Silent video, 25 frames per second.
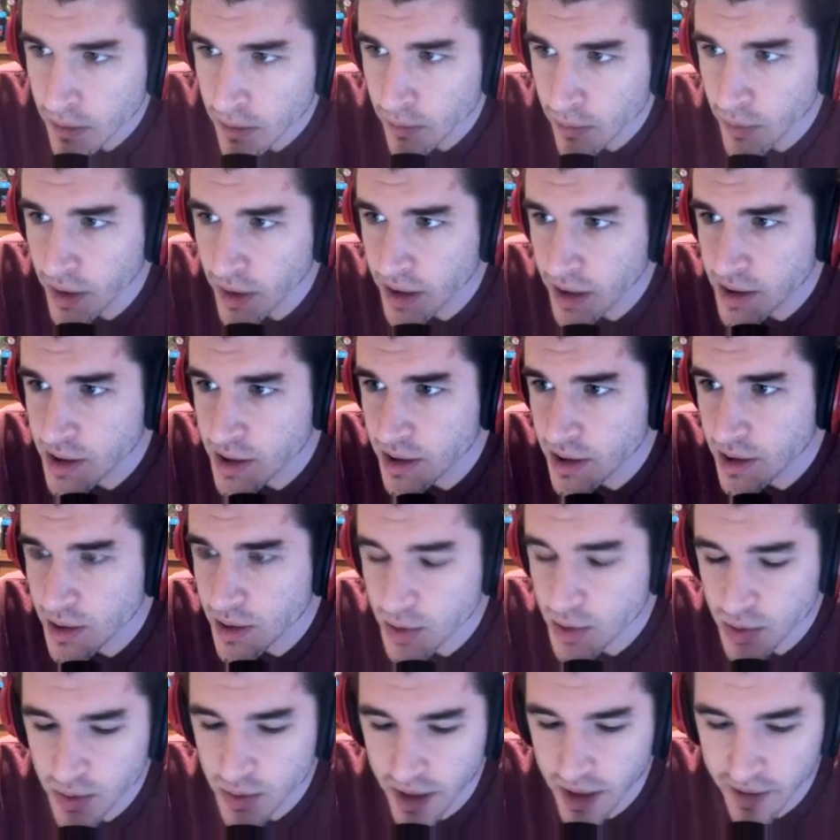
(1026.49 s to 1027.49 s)
We actually
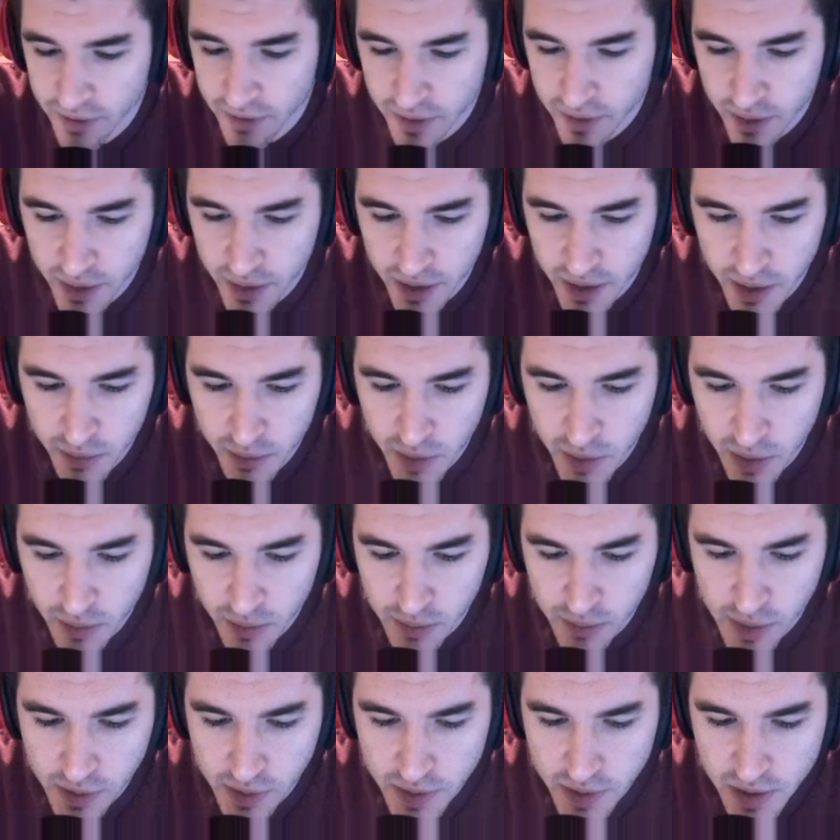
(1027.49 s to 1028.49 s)
drew every demon
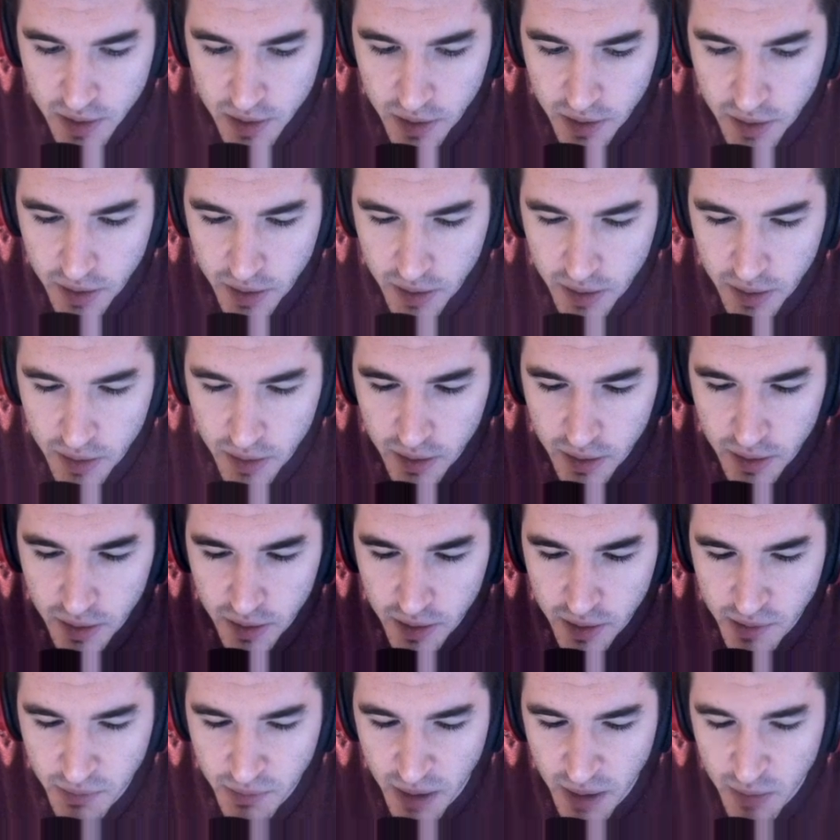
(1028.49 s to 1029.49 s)
almost.
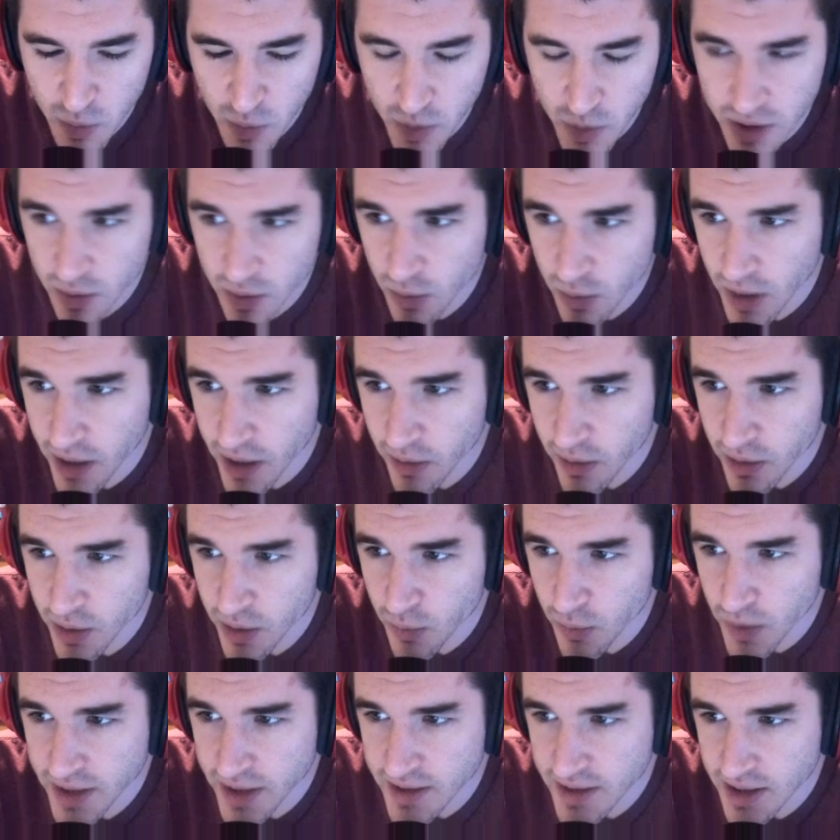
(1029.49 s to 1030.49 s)
Maybe we do want only
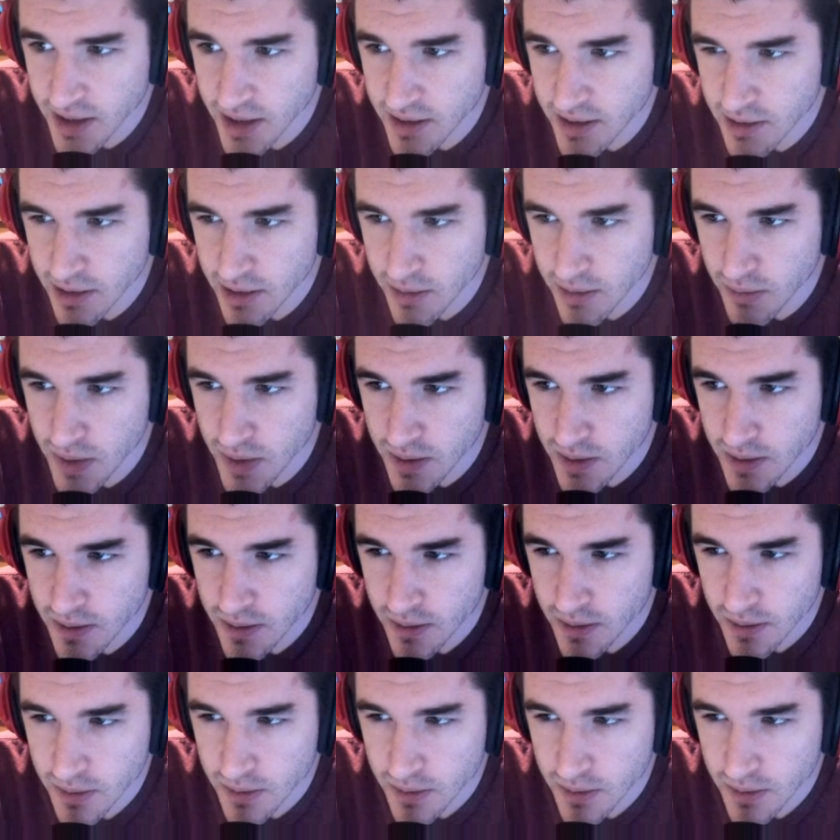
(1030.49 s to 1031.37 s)
1 Sense Demons.